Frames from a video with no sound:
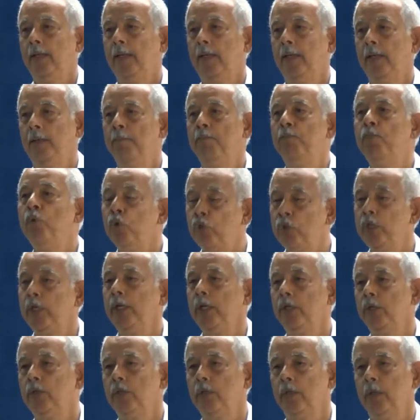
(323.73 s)
in putting
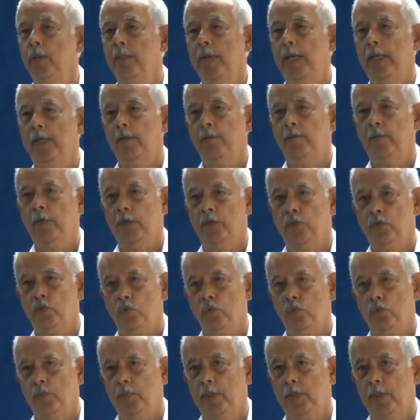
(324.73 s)
into the manifesto,